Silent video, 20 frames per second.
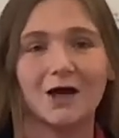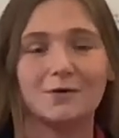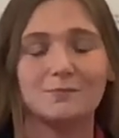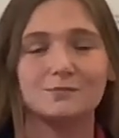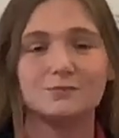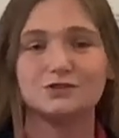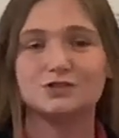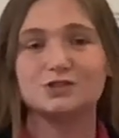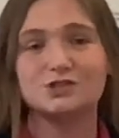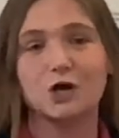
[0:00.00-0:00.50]

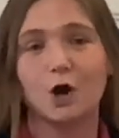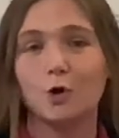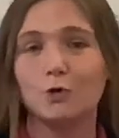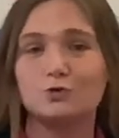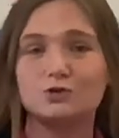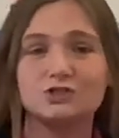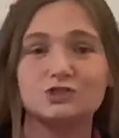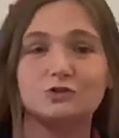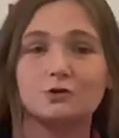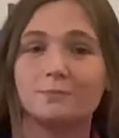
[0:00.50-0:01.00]
just
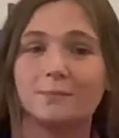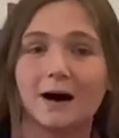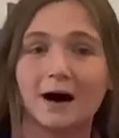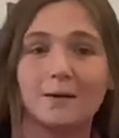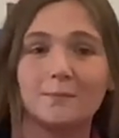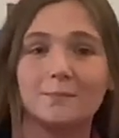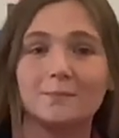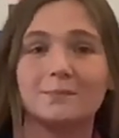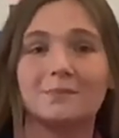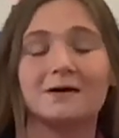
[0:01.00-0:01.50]
holding your
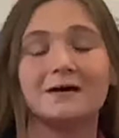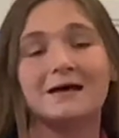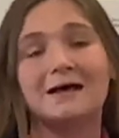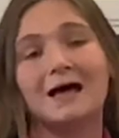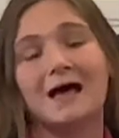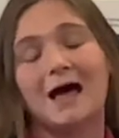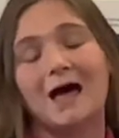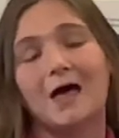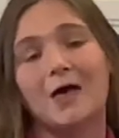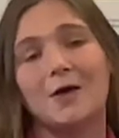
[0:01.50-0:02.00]
bump
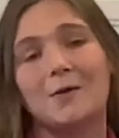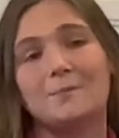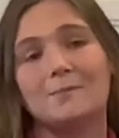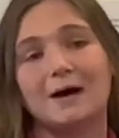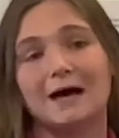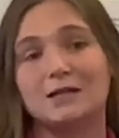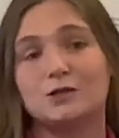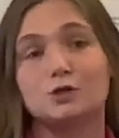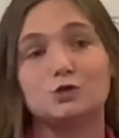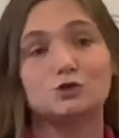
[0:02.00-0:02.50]

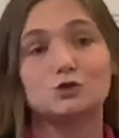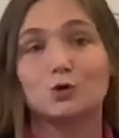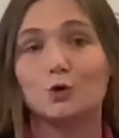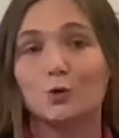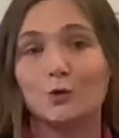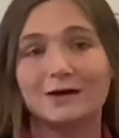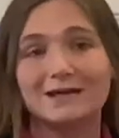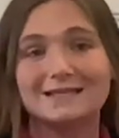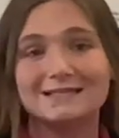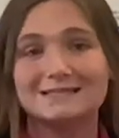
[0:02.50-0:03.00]
and
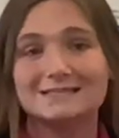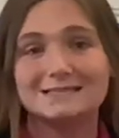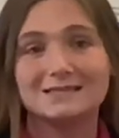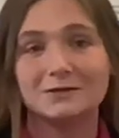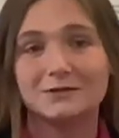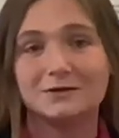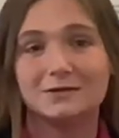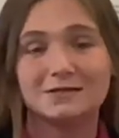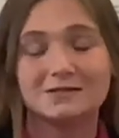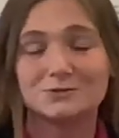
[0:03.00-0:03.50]
talking
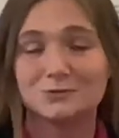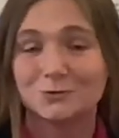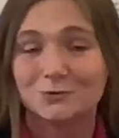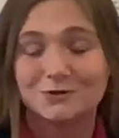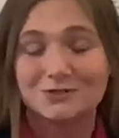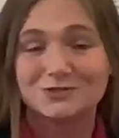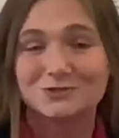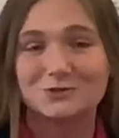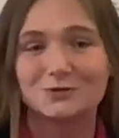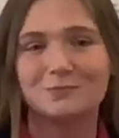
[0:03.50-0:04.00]

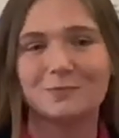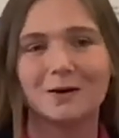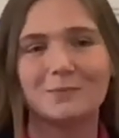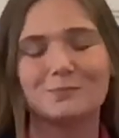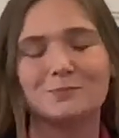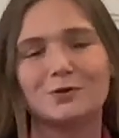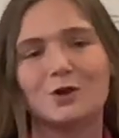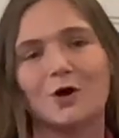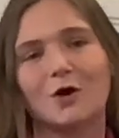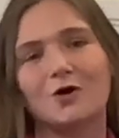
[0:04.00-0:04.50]
to your bump
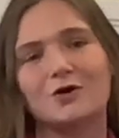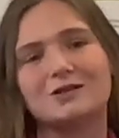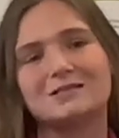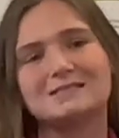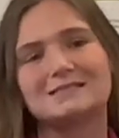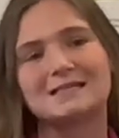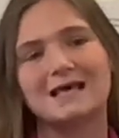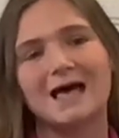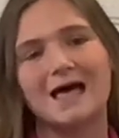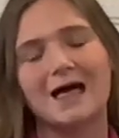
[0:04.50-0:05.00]
lots,
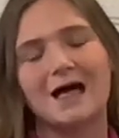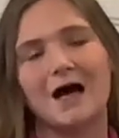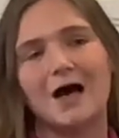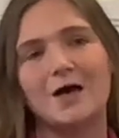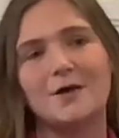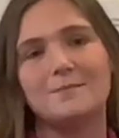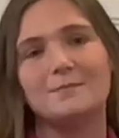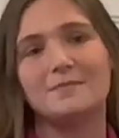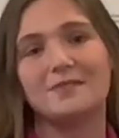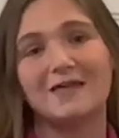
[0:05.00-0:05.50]

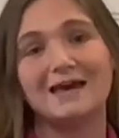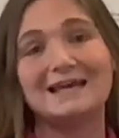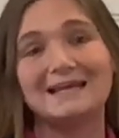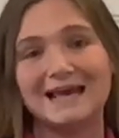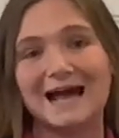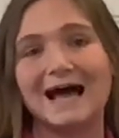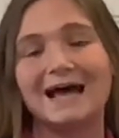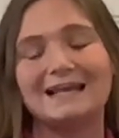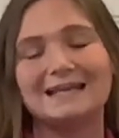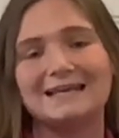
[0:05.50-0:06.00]
they
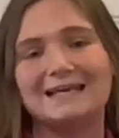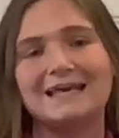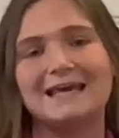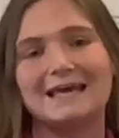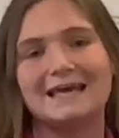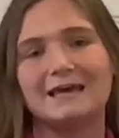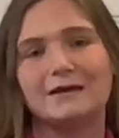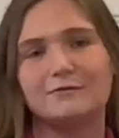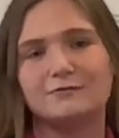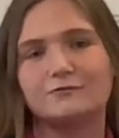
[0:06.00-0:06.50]
can
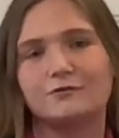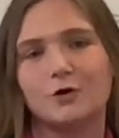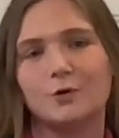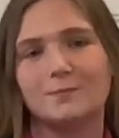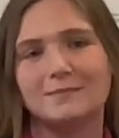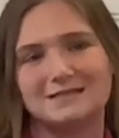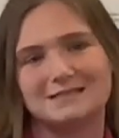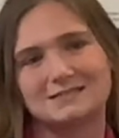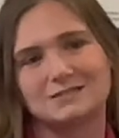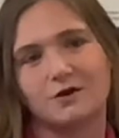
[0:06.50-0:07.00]
hear from
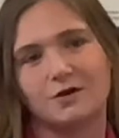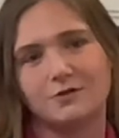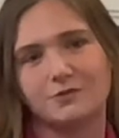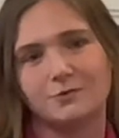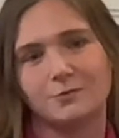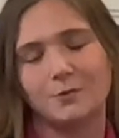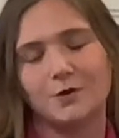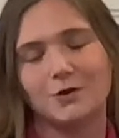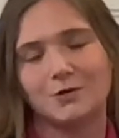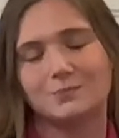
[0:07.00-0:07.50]
inside the
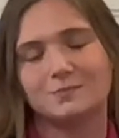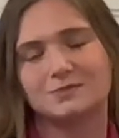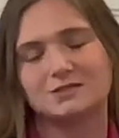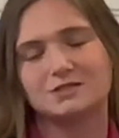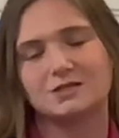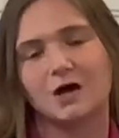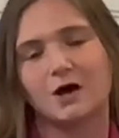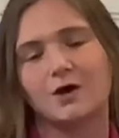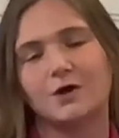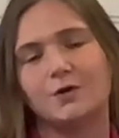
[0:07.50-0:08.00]
womb.
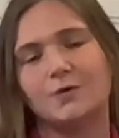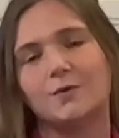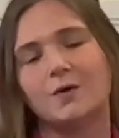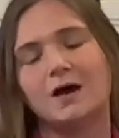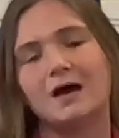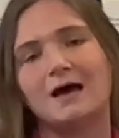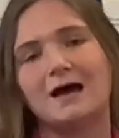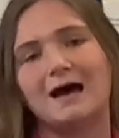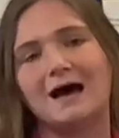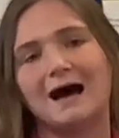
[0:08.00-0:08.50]
So
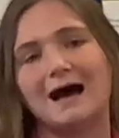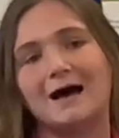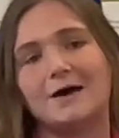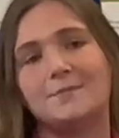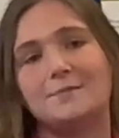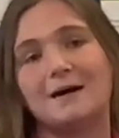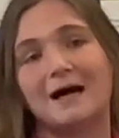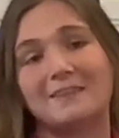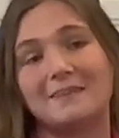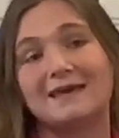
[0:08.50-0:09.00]

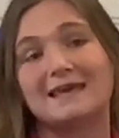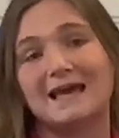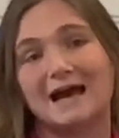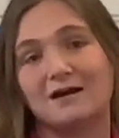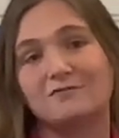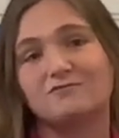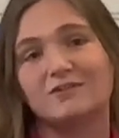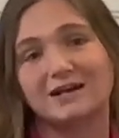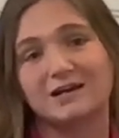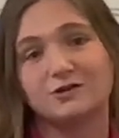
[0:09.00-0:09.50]
and they can
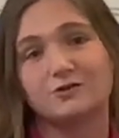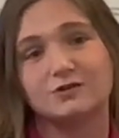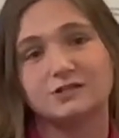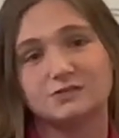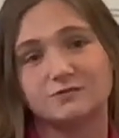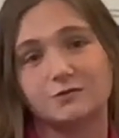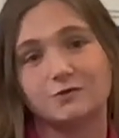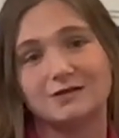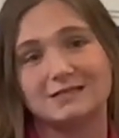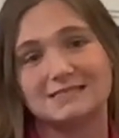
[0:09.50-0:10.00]
recognise
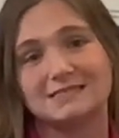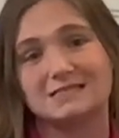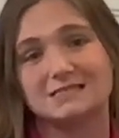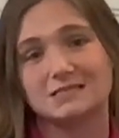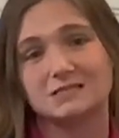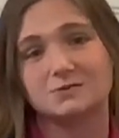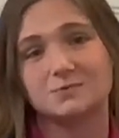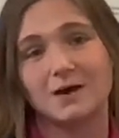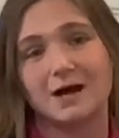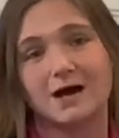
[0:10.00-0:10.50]
voices
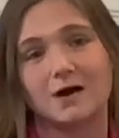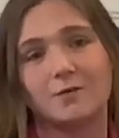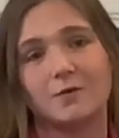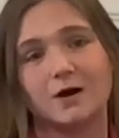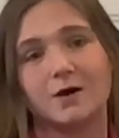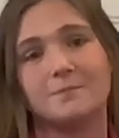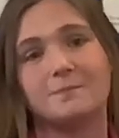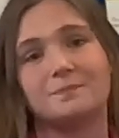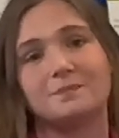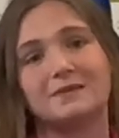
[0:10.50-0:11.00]
as well,
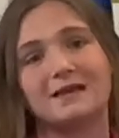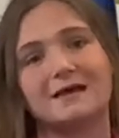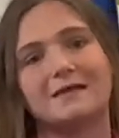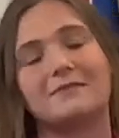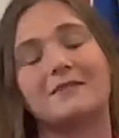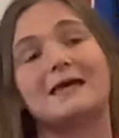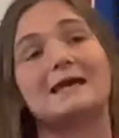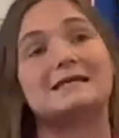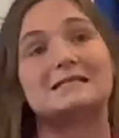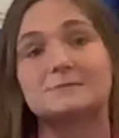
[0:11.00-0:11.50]
and
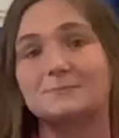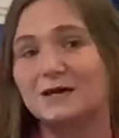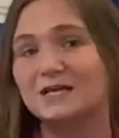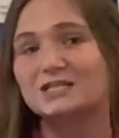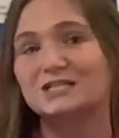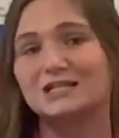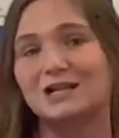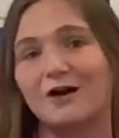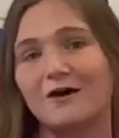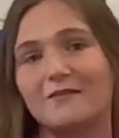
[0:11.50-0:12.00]
they
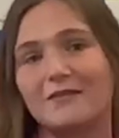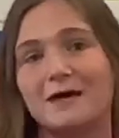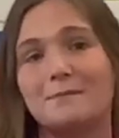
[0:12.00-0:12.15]
especially like their